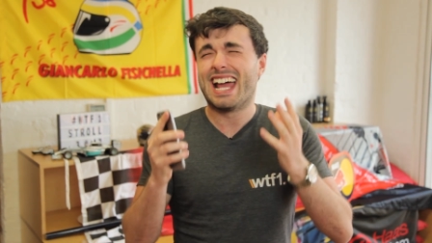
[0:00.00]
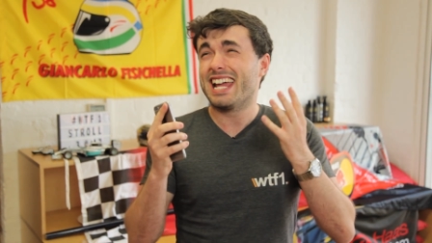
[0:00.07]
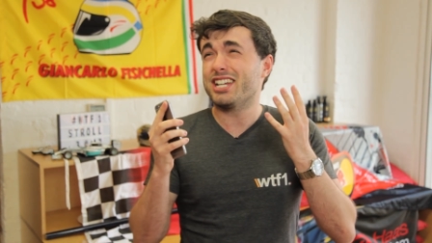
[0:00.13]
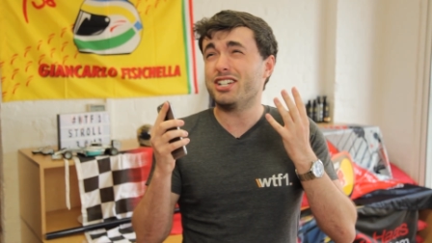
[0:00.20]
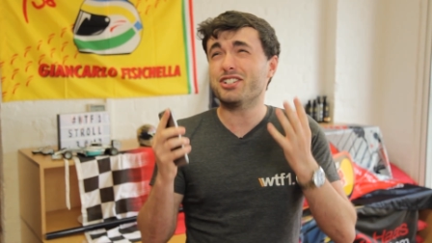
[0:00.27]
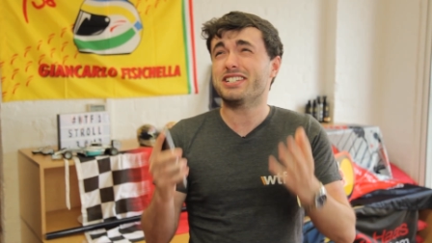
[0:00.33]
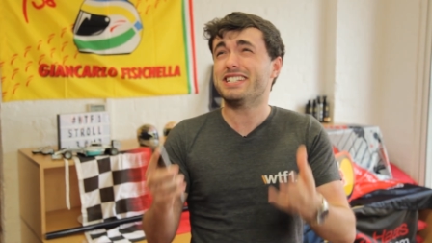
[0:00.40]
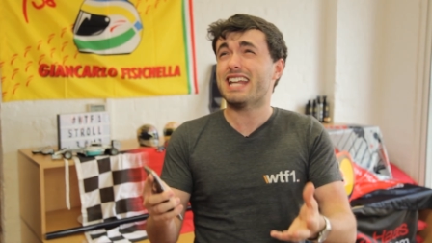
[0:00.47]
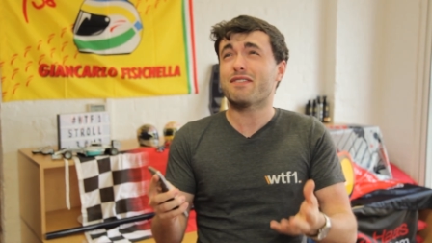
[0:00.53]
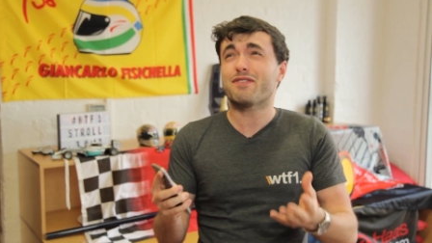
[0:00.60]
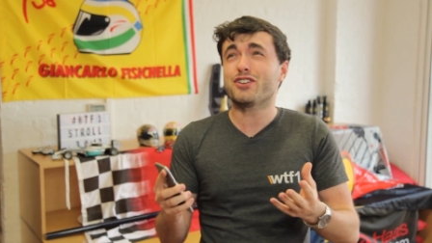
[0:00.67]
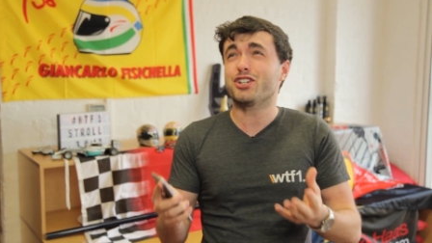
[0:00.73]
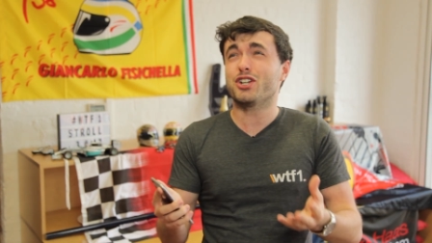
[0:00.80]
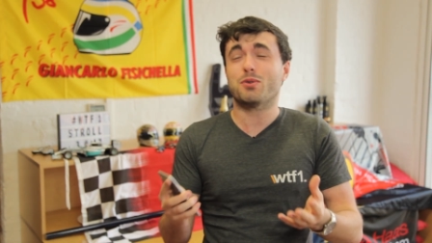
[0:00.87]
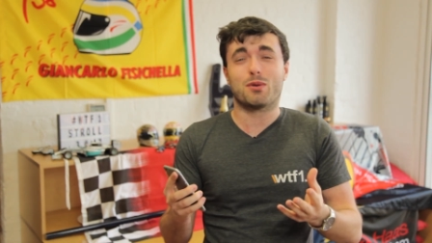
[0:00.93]
you just
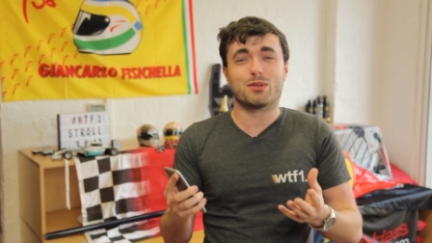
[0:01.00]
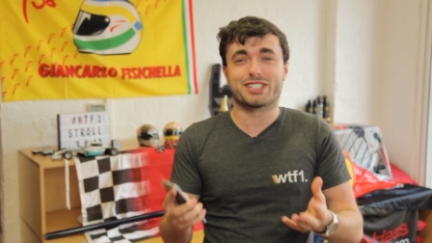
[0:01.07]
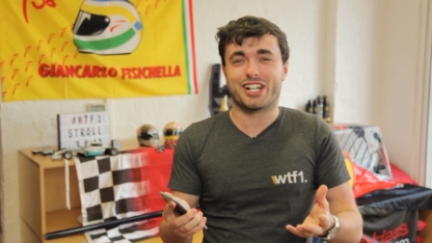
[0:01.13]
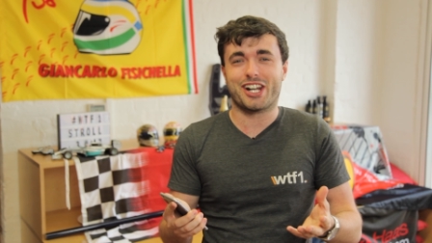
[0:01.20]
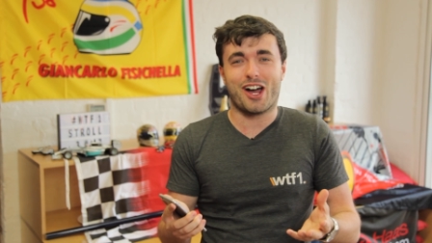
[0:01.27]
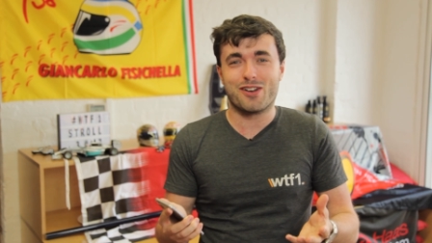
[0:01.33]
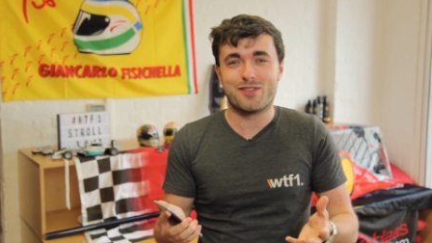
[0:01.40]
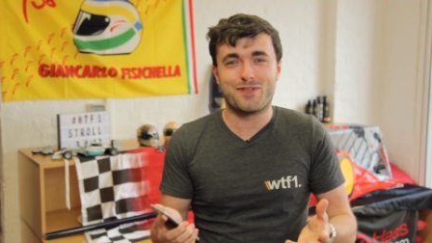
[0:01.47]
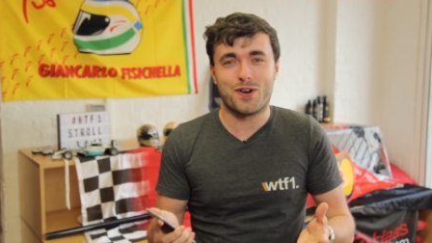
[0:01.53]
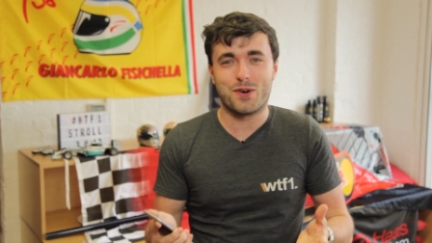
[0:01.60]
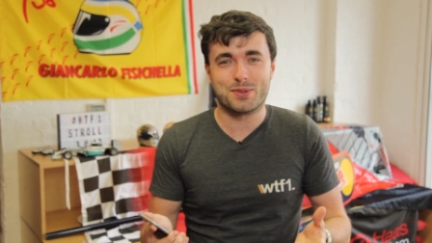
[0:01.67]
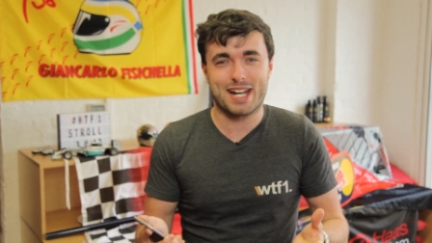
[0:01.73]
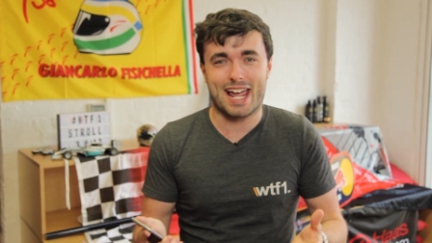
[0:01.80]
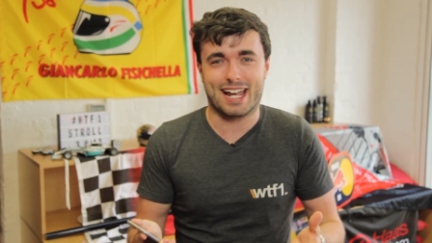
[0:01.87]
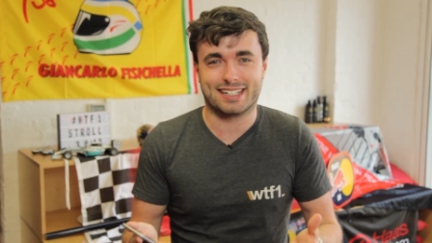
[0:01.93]
never knew what was going to
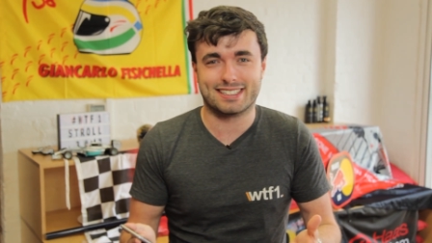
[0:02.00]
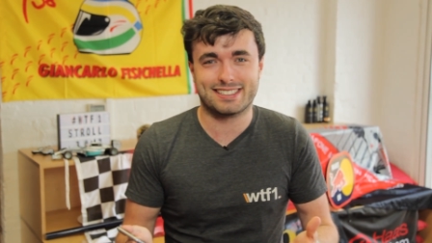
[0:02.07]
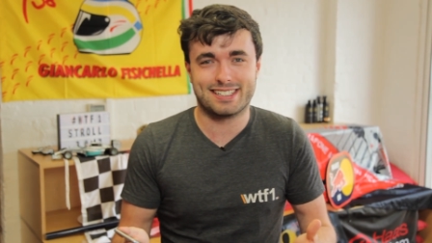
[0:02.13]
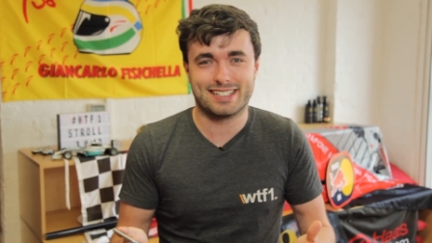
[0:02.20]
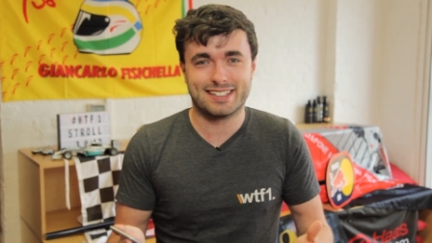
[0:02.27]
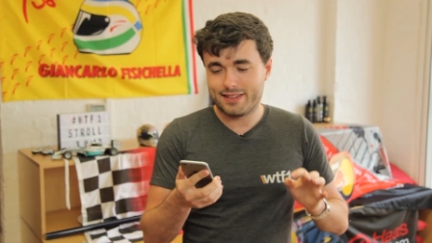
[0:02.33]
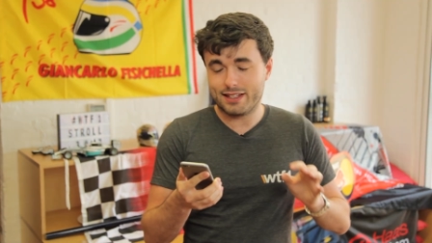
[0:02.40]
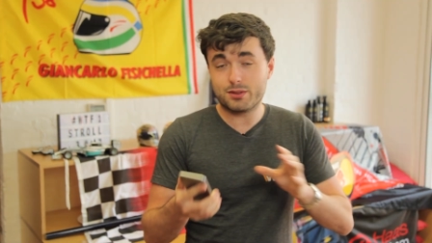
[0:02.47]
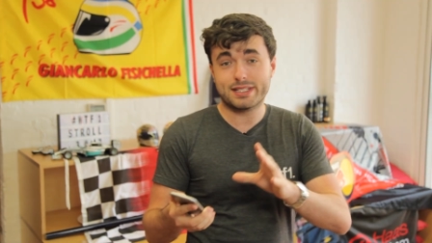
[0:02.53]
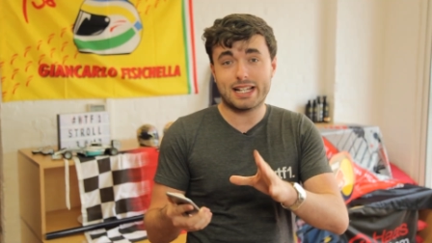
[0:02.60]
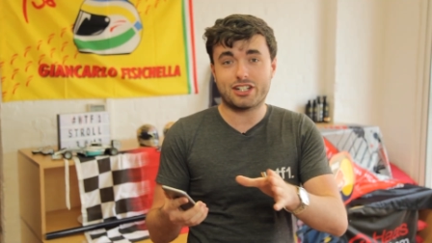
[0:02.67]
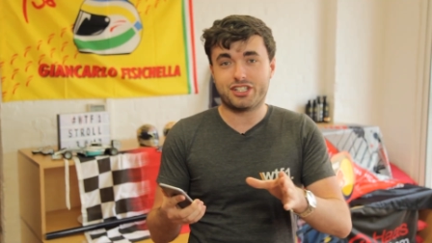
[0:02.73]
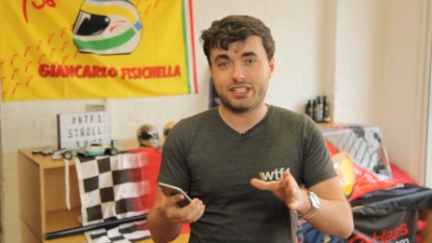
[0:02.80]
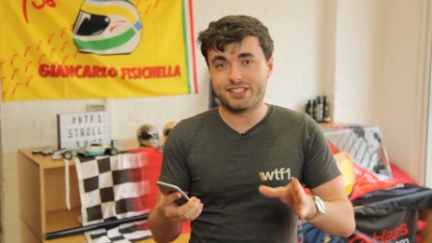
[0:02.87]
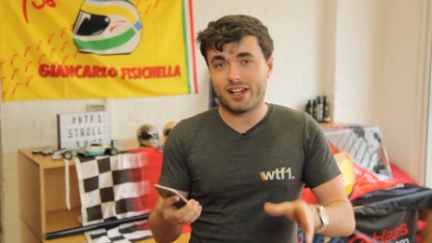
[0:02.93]
unfold next. This was
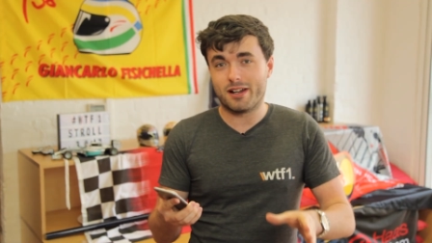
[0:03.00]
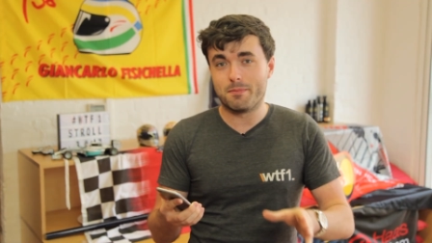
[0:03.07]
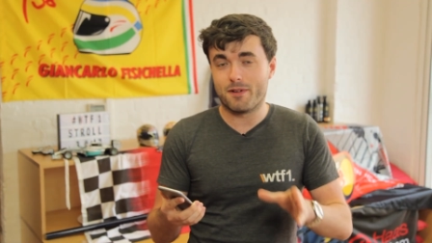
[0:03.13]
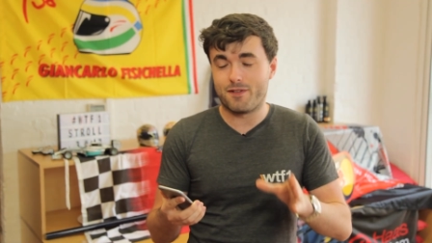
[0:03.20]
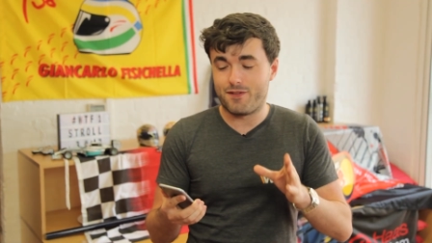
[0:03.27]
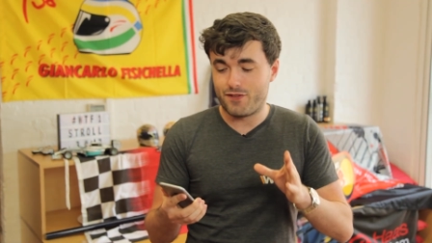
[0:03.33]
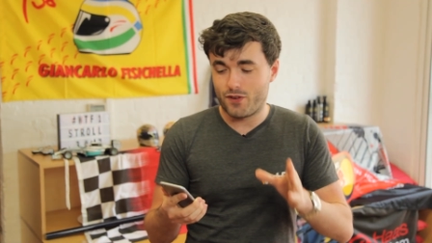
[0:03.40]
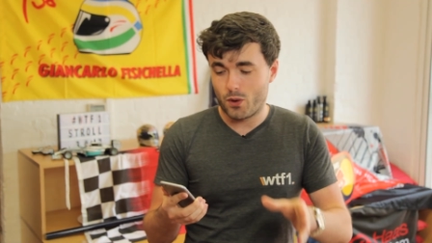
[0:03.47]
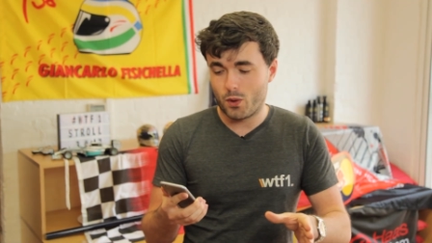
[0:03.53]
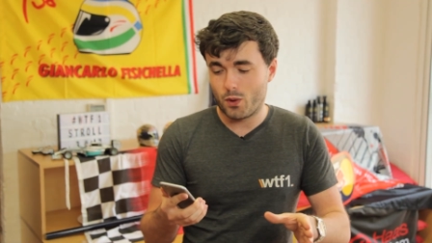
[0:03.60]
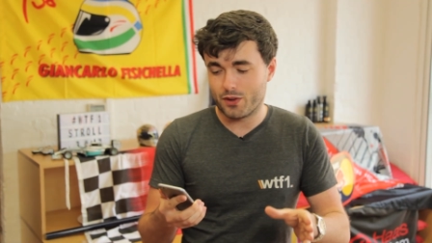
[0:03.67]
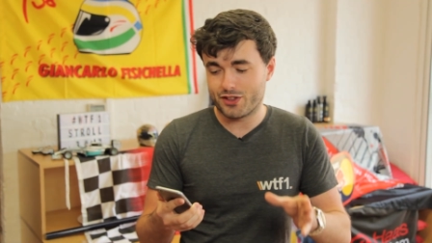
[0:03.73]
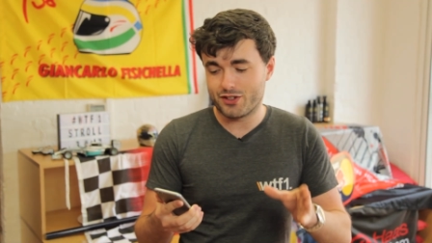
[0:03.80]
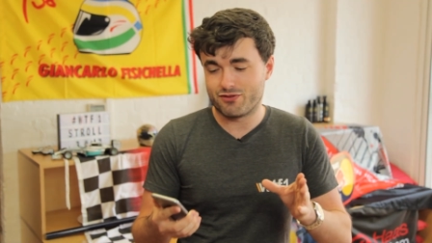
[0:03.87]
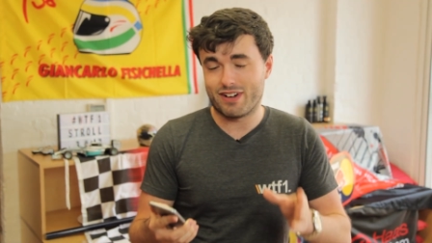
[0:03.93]
actually done
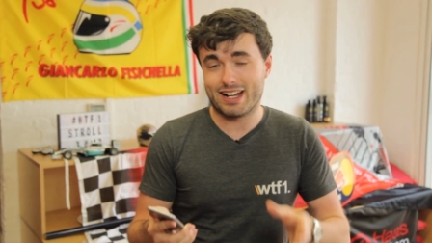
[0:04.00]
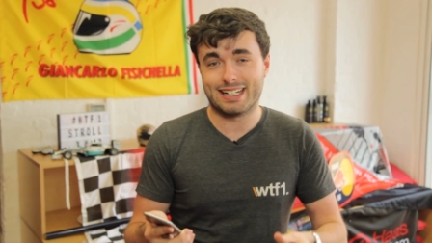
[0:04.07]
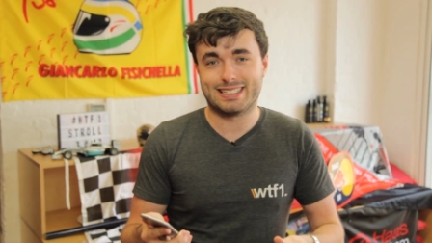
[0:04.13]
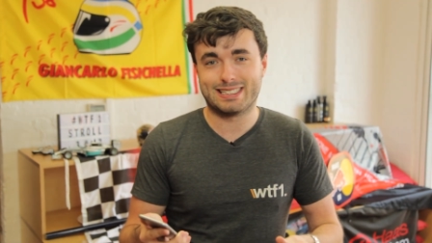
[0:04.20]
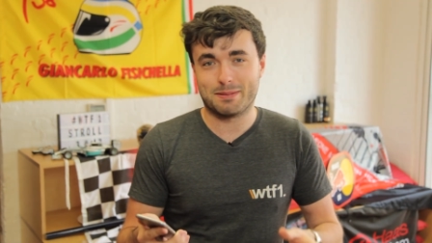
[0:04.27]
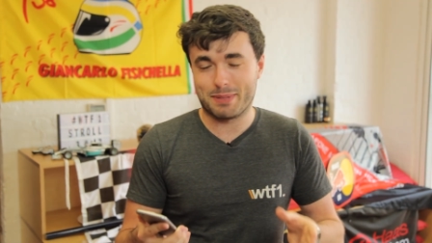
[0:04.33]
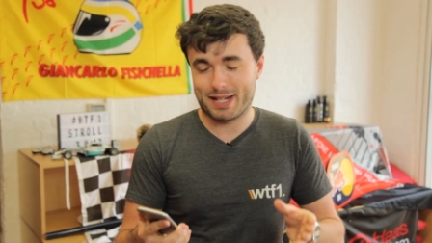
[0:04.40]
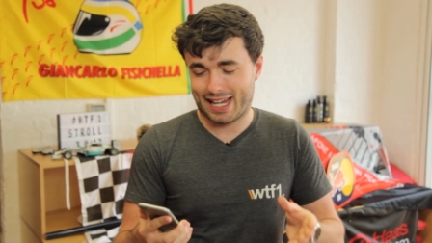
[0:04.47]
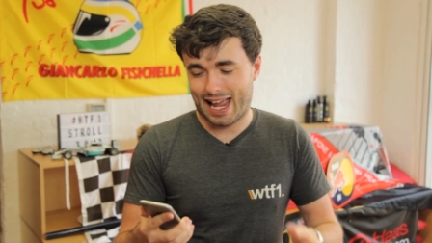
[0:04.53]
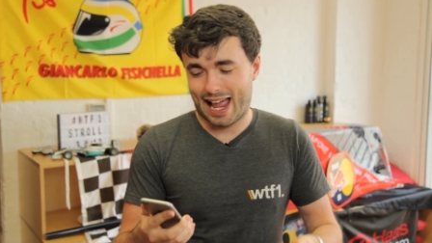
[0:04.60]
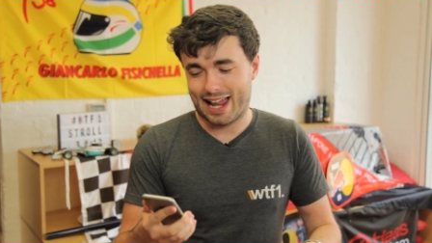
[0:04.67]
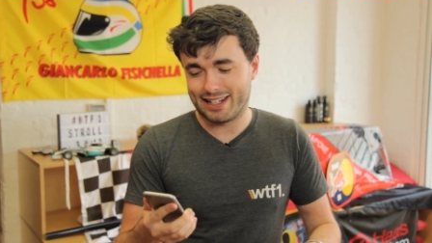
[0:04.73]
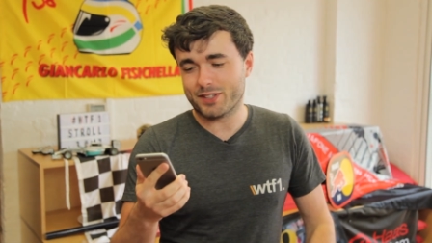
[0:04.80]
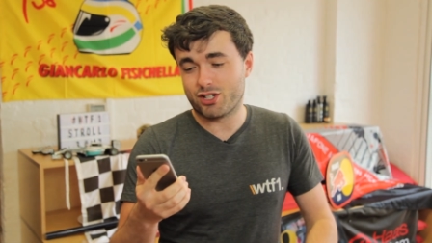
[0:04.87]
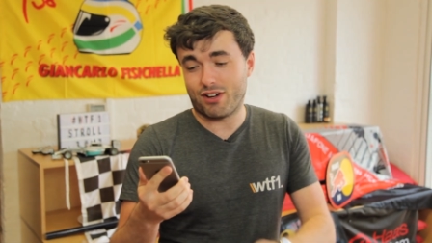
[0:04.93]
before the race
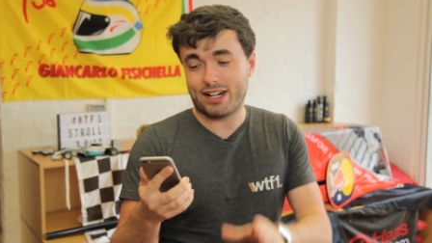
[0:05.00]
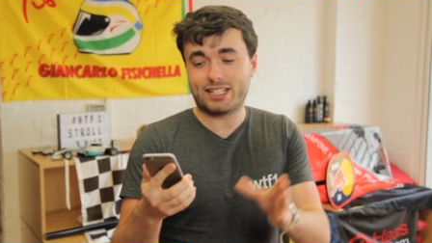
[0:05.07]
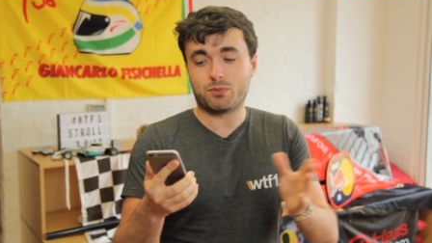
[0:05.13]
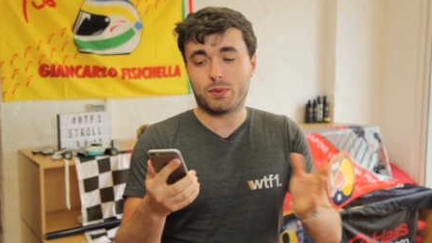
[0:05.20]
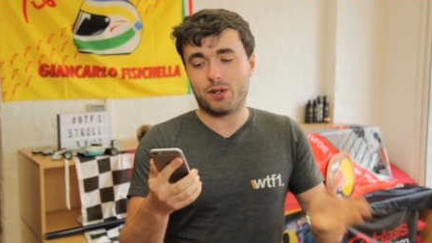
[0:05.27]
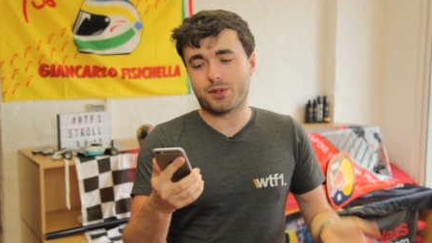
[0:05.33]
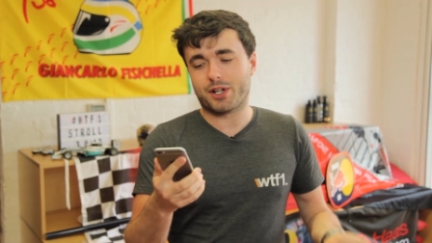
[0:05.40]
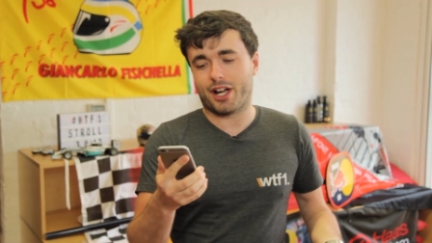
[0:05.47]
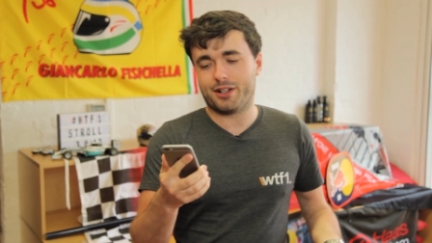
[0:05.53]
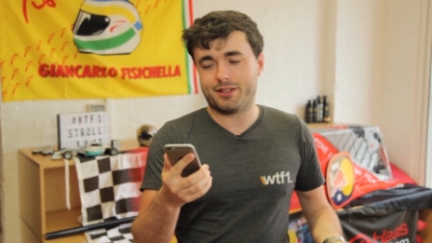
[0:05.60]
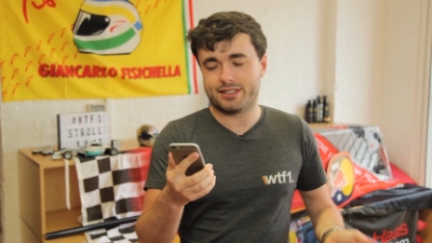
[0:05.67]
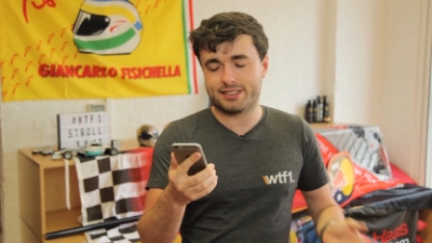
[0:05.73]
began. Grace Wilco